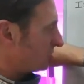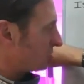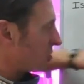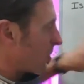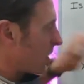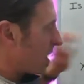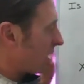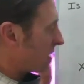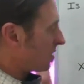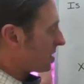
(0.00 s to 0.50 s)

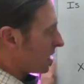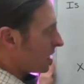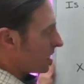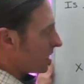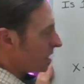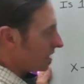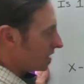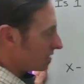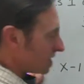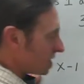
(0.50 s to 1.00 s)
squared
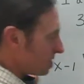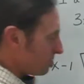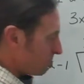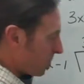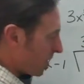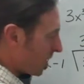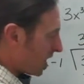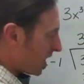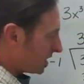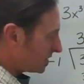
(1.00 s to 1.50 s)
is a
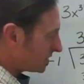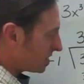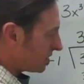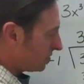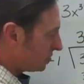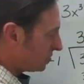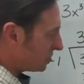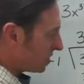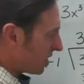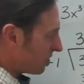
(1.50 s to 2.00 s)
positive
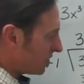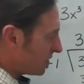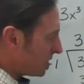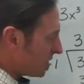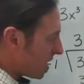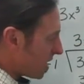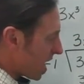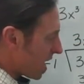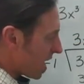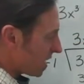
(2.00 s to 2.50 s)

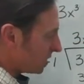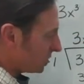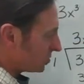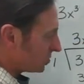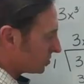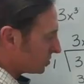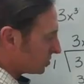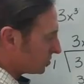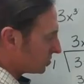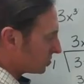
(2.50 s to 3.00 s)

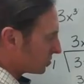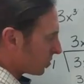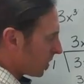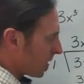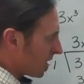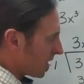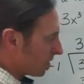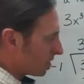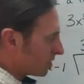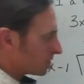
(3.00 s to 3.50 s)
7x
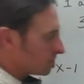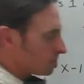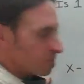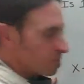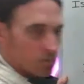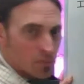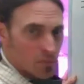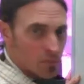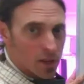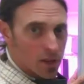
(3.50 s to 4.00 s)
squared.
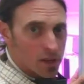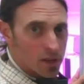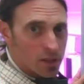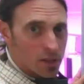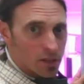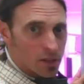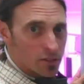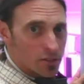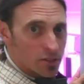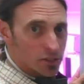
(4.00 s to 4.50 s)

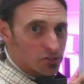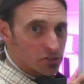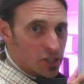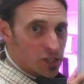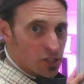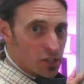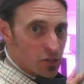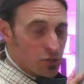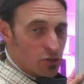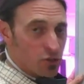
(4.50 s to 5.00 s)
Just
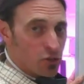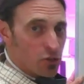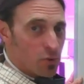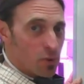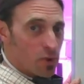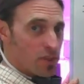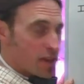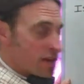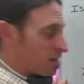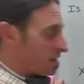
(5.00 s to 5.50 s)
like you do
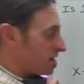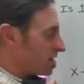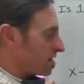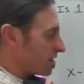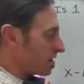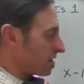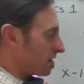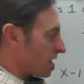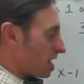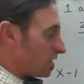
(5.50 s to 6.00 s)
with
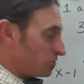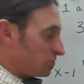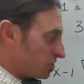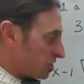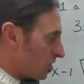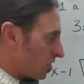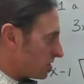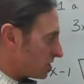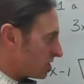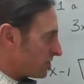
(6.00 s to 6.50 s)
anything else in
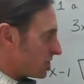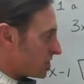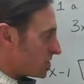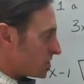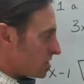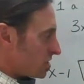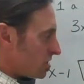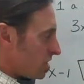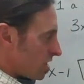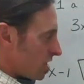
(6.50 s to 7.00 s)
long
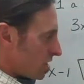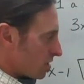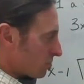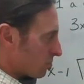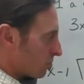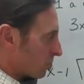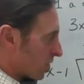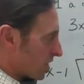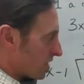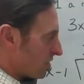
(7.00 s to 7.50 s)
division,
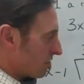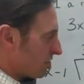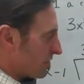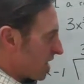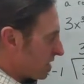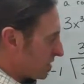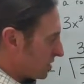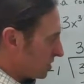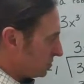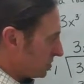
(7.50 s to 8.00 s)
bring your
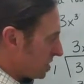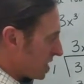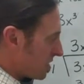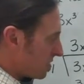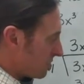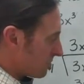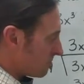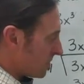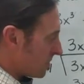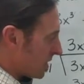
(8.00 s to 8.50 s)
values
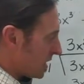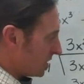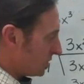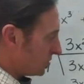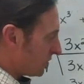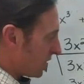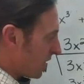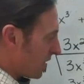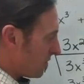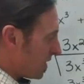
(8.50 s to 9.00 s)
down, minus
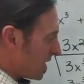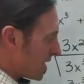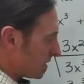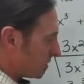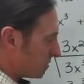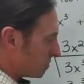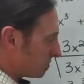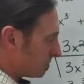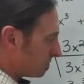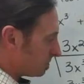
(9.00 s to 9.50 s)

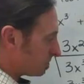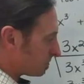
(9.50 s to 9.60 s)
5x.